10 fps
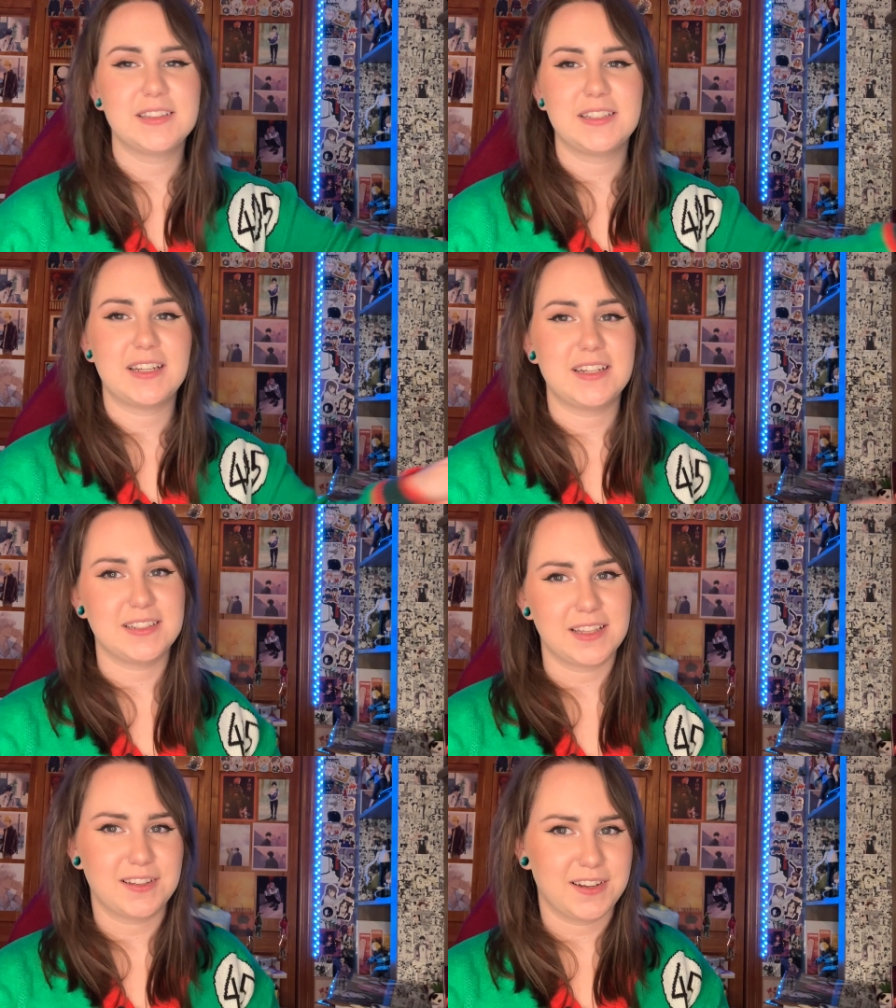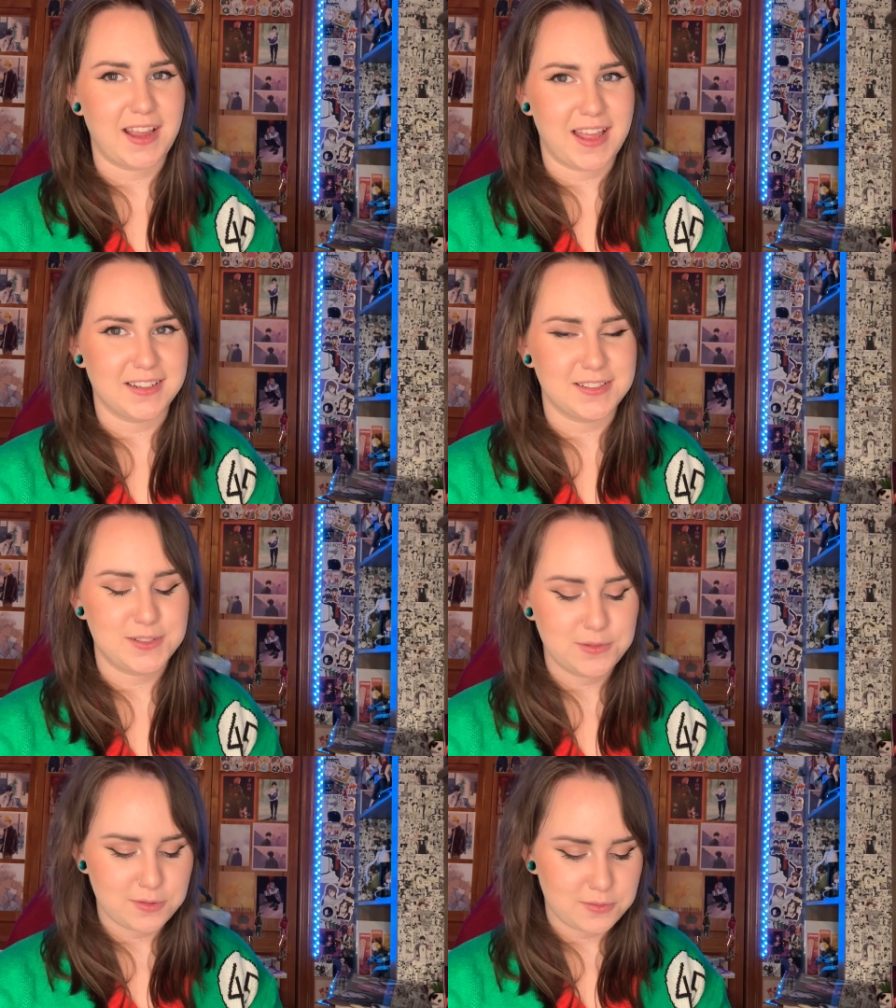And then another Adney's
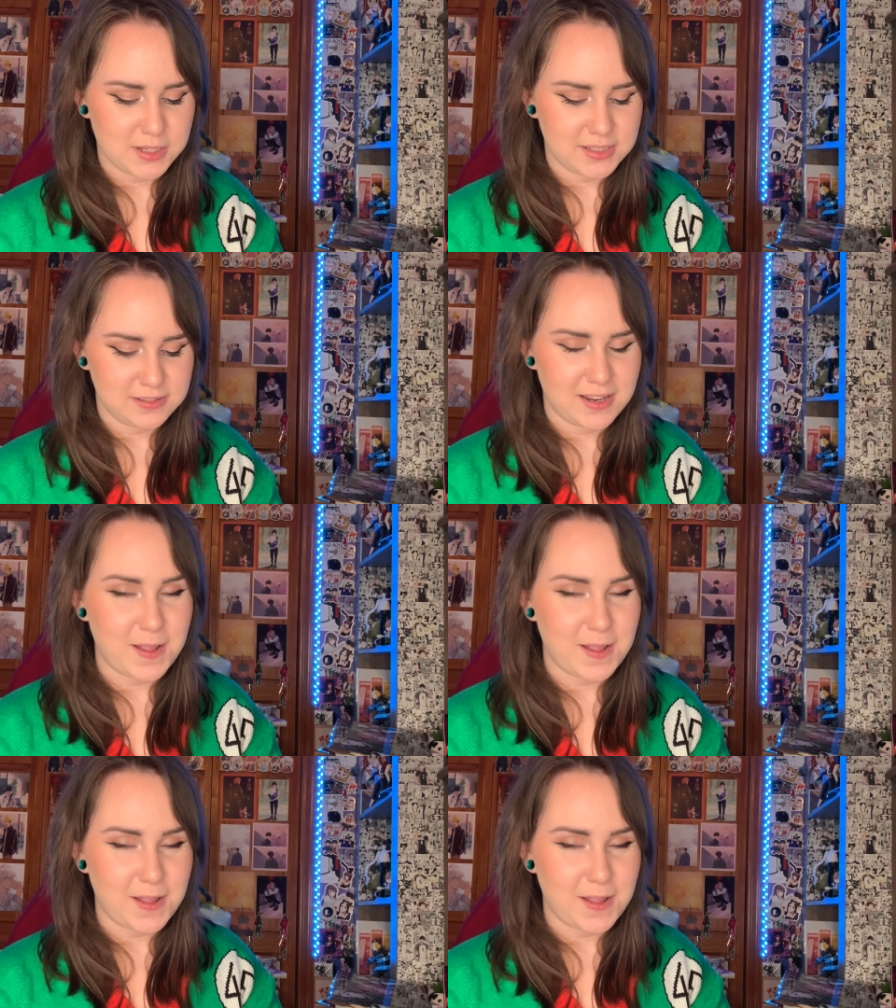Doodle one.